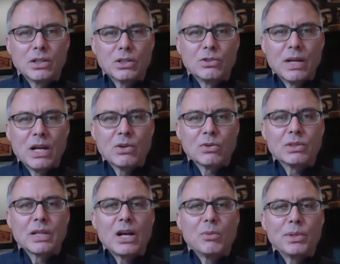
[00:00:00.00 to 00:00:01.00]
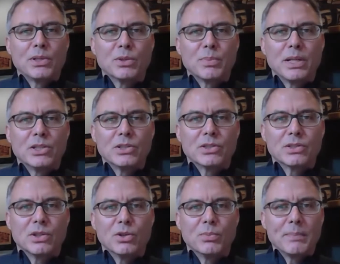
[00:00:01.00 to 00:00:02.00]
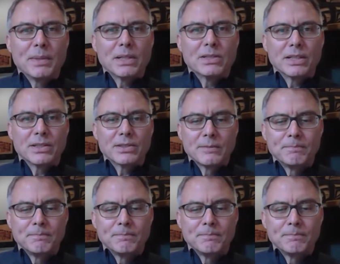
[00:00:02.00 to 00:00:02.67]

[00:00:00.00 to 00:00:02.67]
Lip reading: ground helping their patients. I hope that makes sense.